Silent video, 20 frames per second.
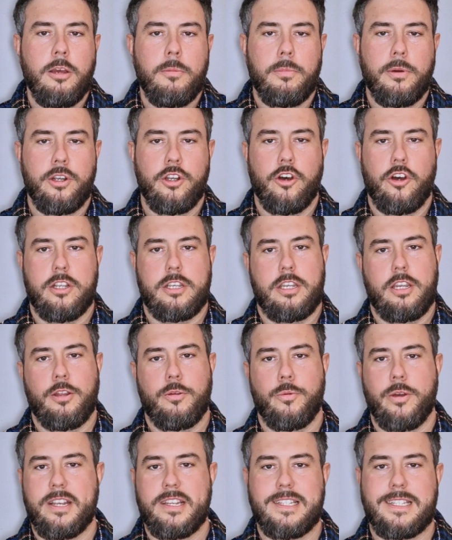But not
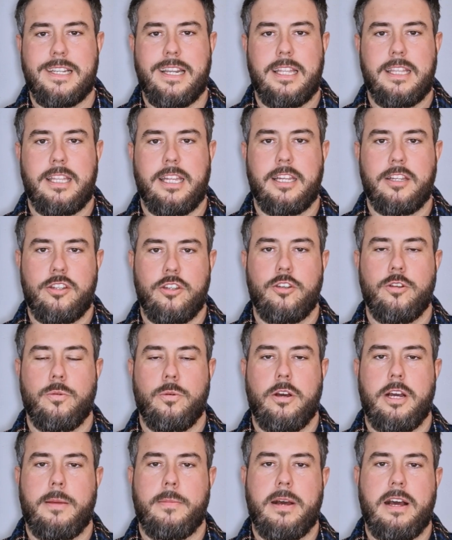once did I think, you know
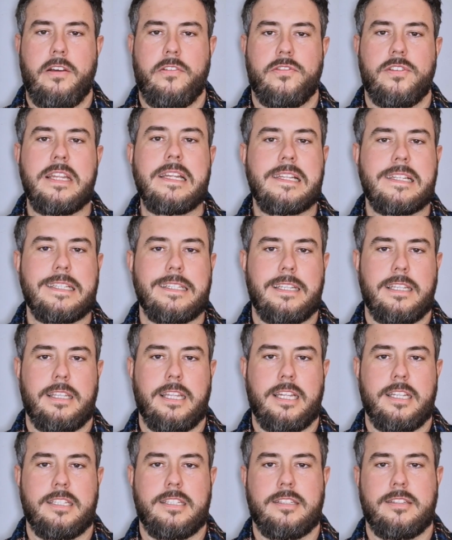what, I'm half decent at
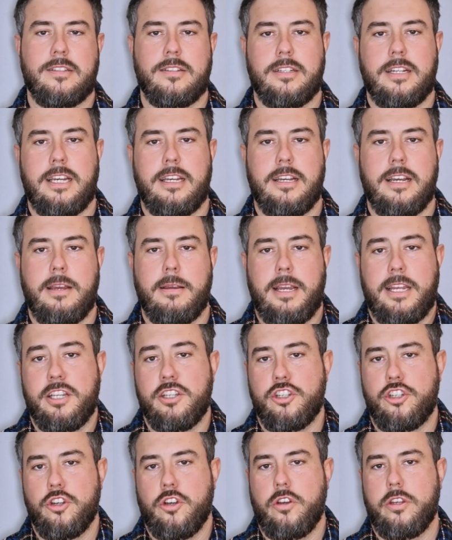this. I
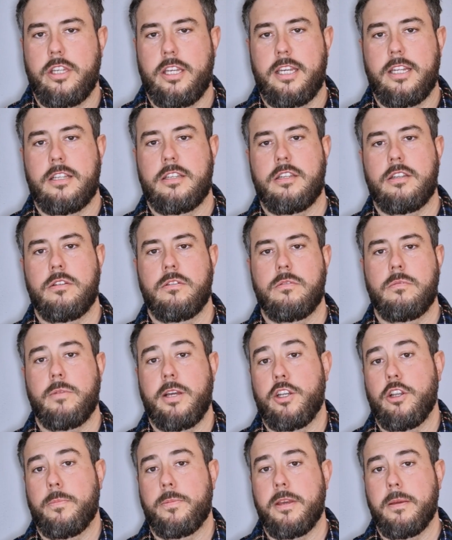enjoy it.
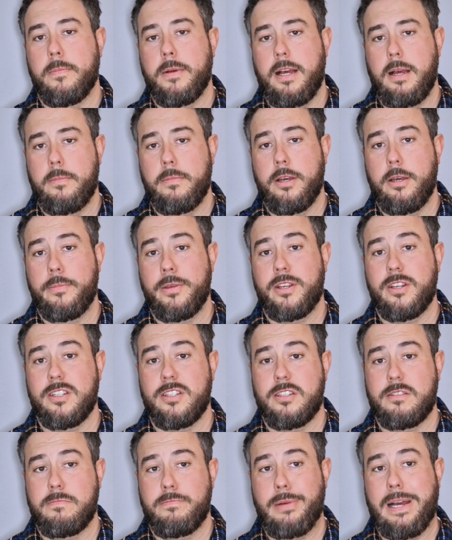Why not be a barber?
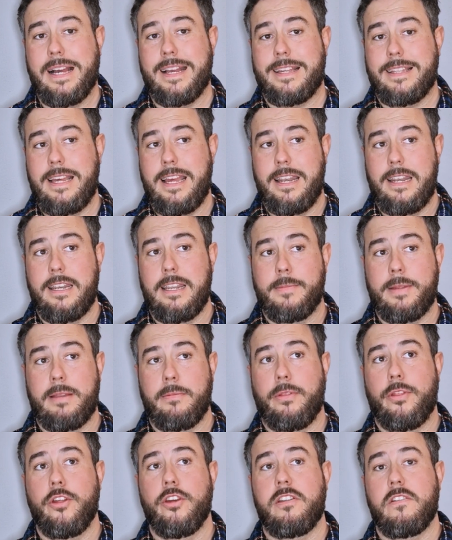Because back then, I mean,
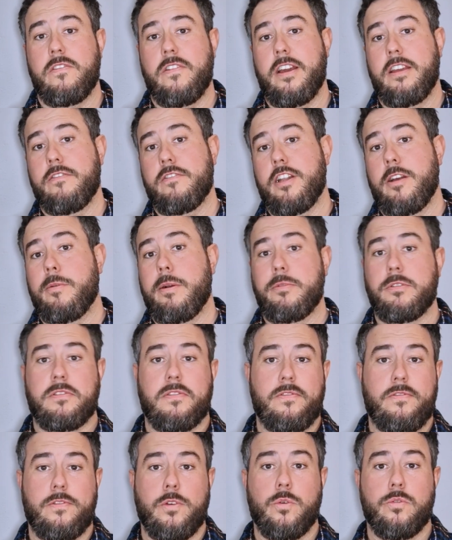I'm 35 now. I was
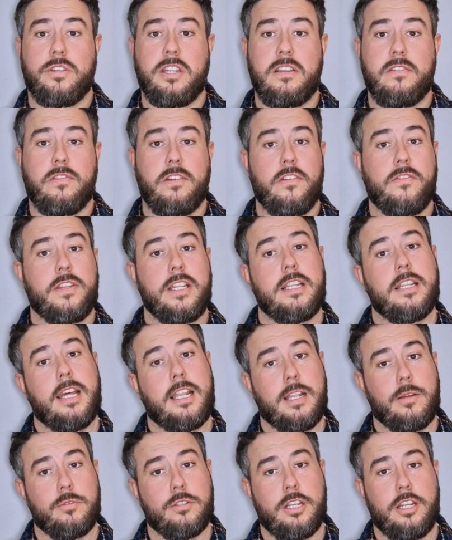14, 15
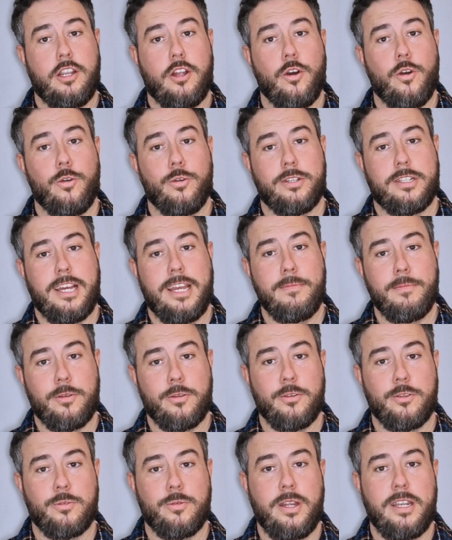then. That was a long time
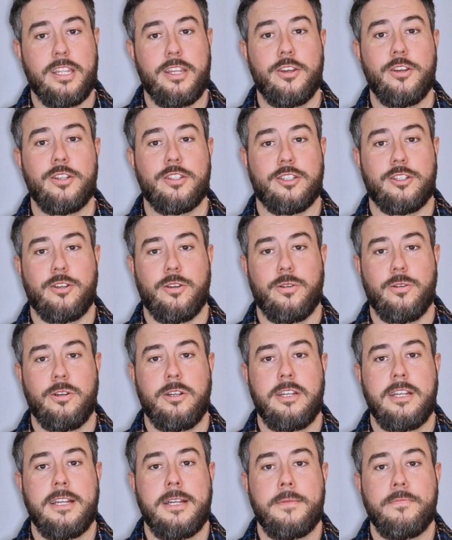ago, 20 years
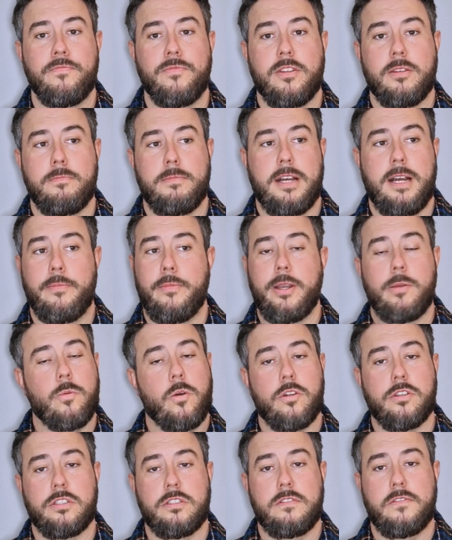ago. Barbering
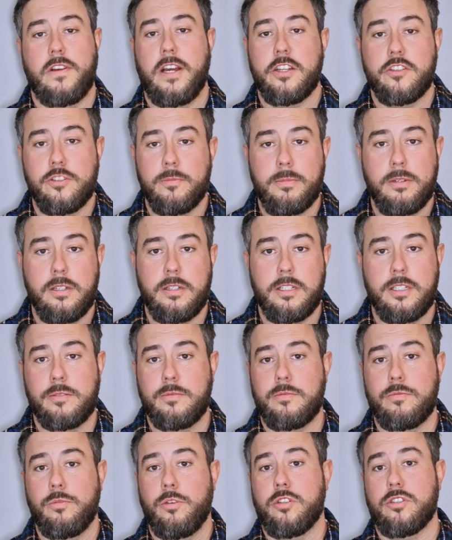wasn't fashionable.
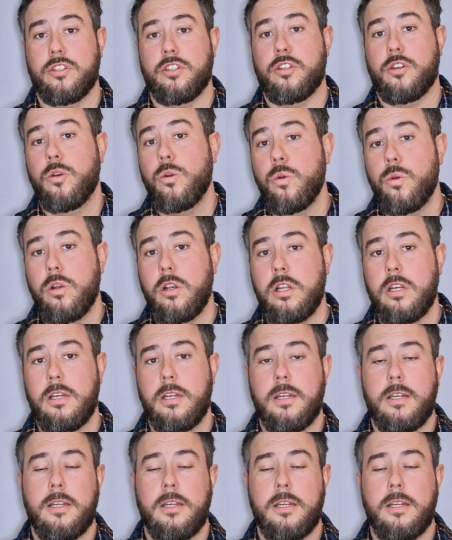It wasn't cool.